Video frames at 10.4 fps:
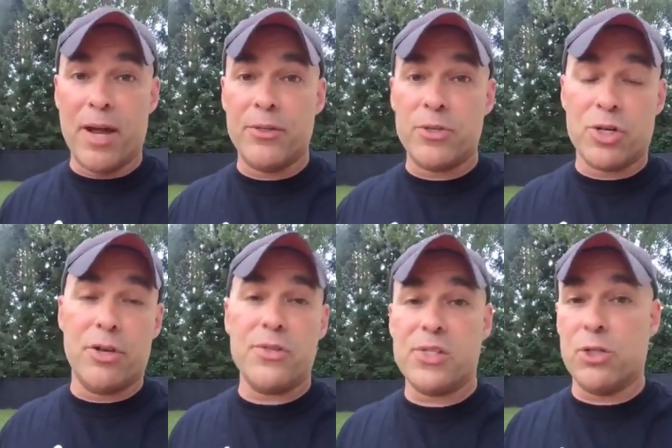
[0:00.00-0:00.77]
around the
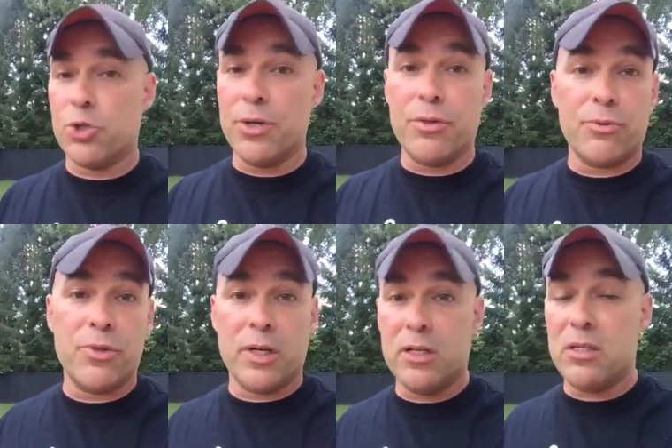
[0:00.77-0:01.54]
turn of the century
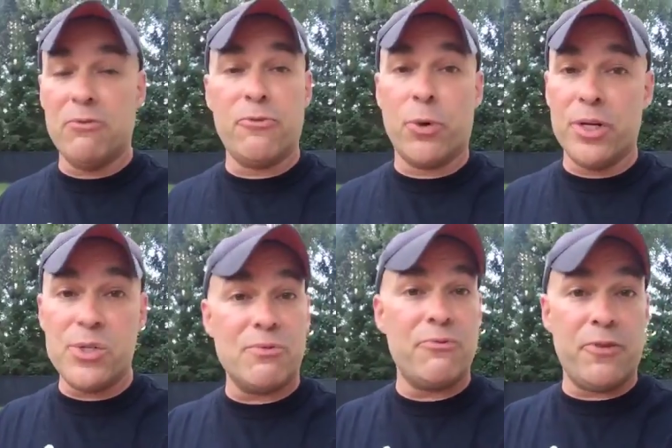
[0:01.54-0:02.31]
through the
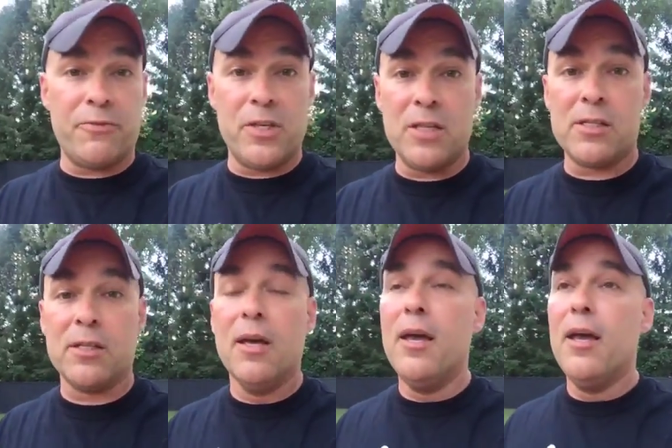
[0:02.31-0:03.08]
1940s and
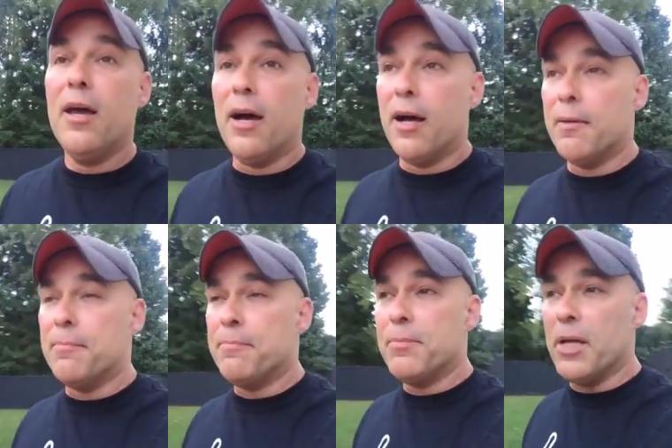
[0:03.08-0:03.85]

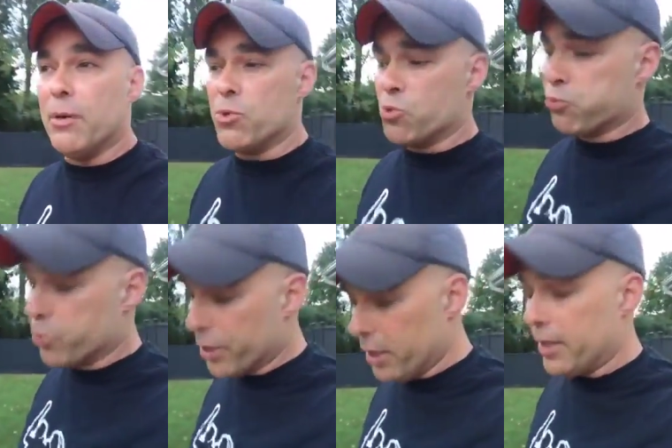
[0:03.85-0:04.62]
50s. It was
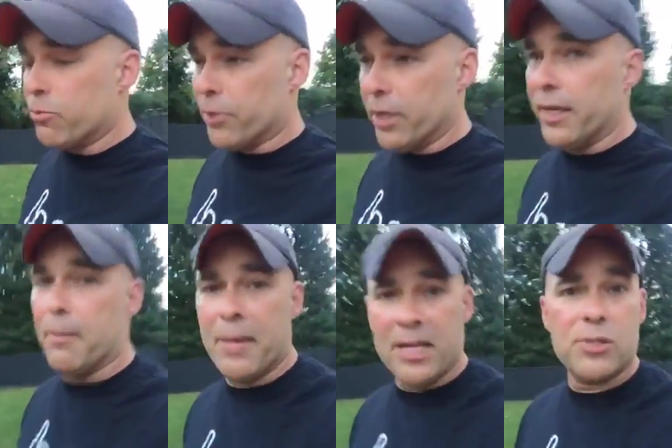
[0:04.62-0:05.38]
really,
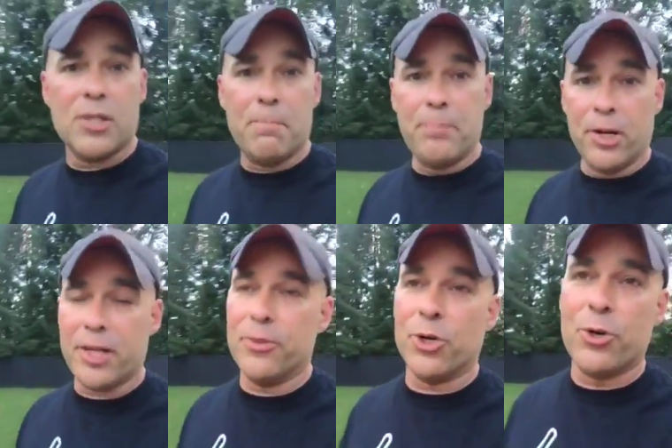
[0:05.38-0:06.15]
really a messed up
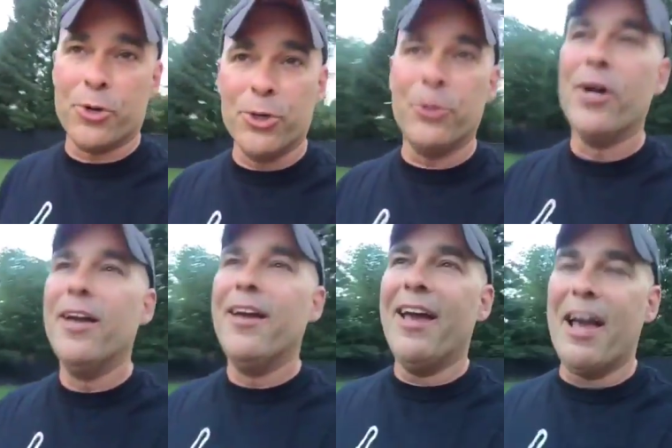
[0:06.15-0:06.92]
book. And the crew,
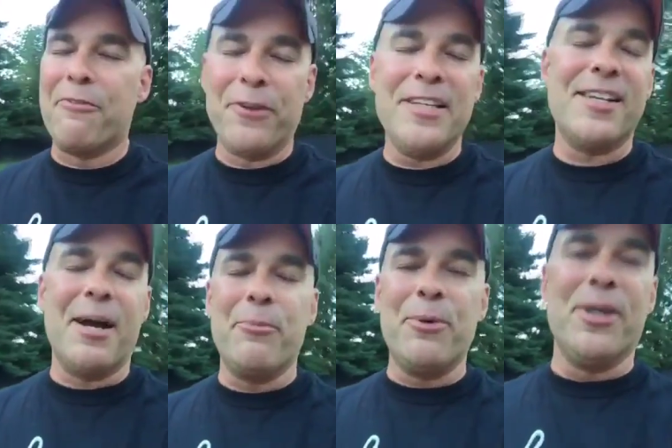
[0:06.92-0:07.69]
every
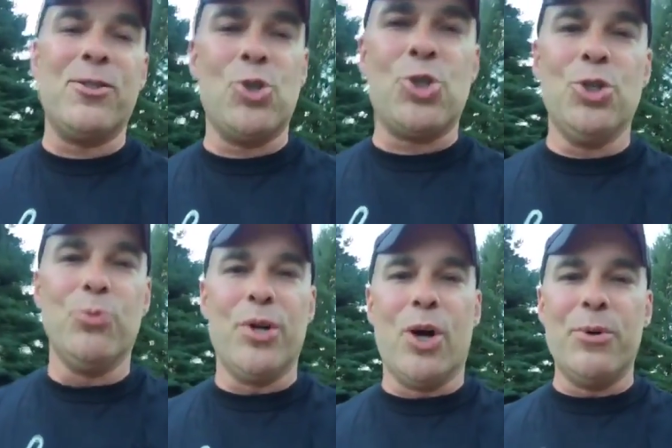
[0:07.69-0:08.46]
time we went to
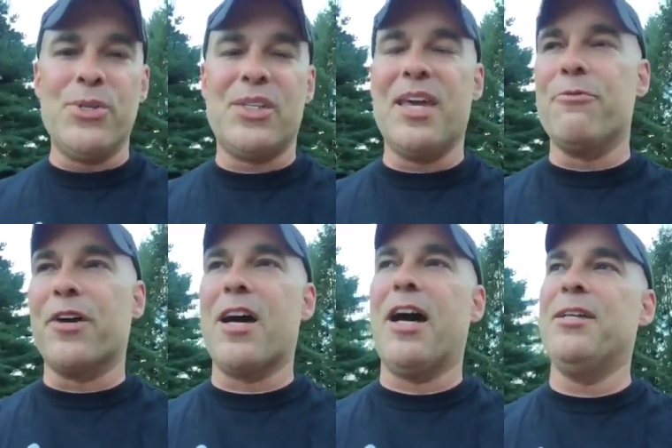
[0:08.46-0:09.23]
shoot, would always
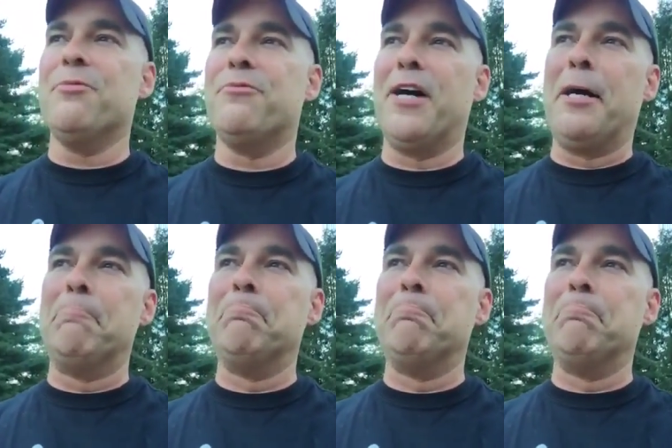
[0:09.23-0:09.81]
give a kind of